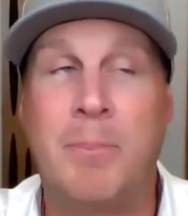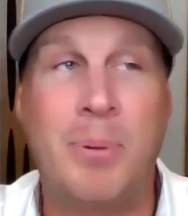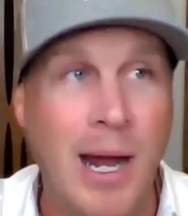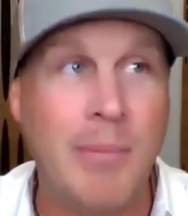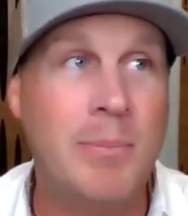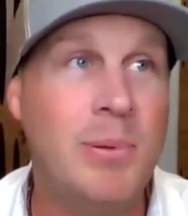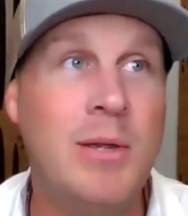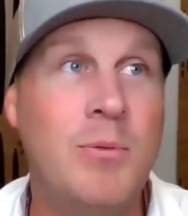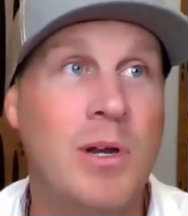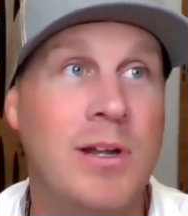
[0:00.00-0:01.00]

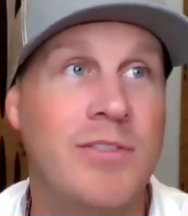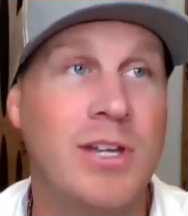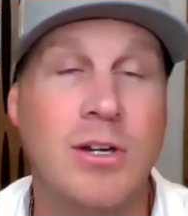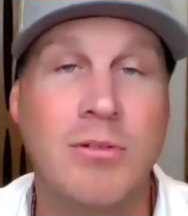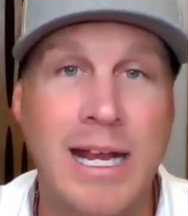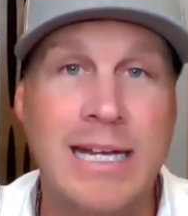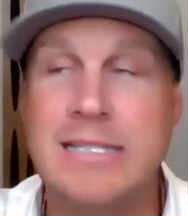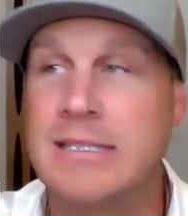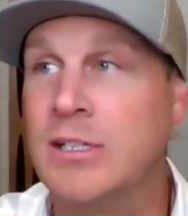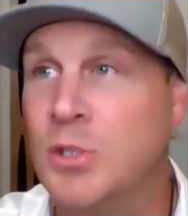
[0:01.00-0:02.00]
Probably one of the
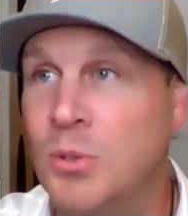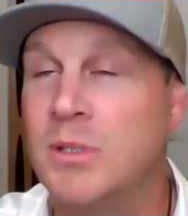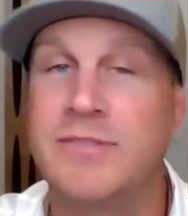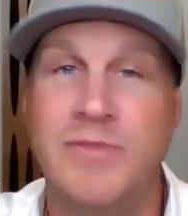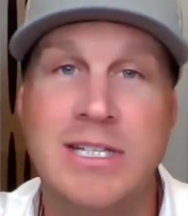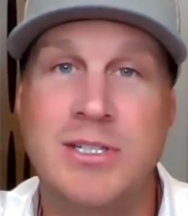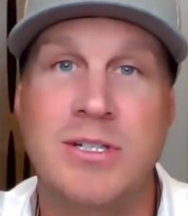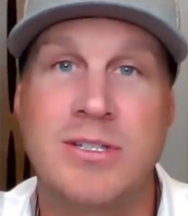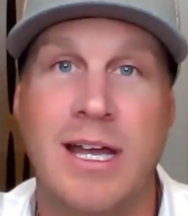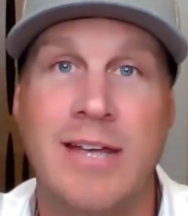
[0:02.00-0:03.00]
greatest and coolest
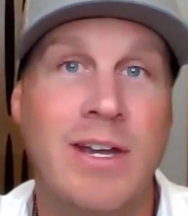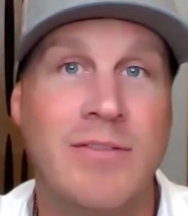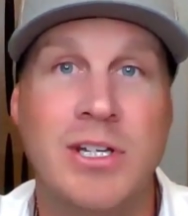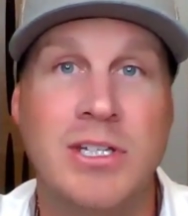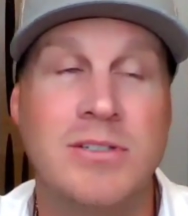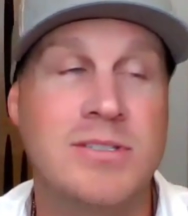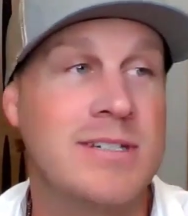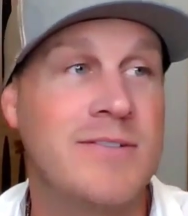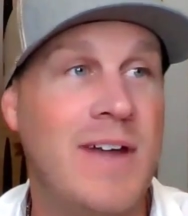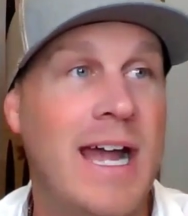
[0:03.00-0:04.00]
features I've ever used.
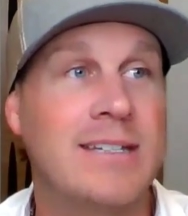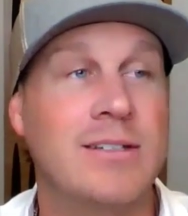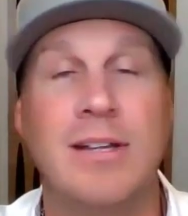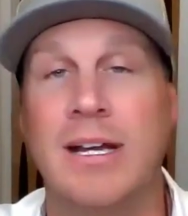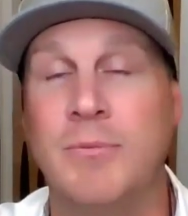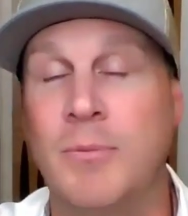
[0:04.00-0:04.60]
In fact,